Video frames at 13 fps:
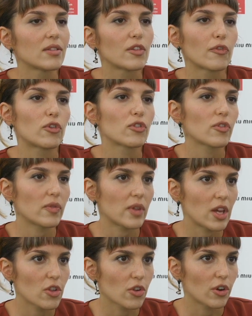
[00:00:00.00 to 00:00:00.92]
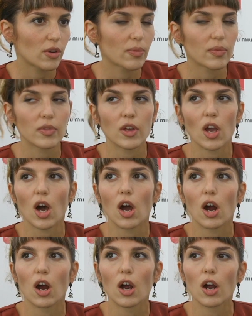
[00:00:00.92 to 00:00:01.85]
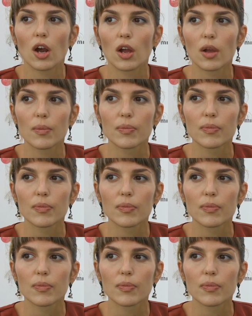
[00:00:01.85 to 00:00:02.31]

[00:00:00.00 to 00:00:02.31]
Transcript: force of nature. They are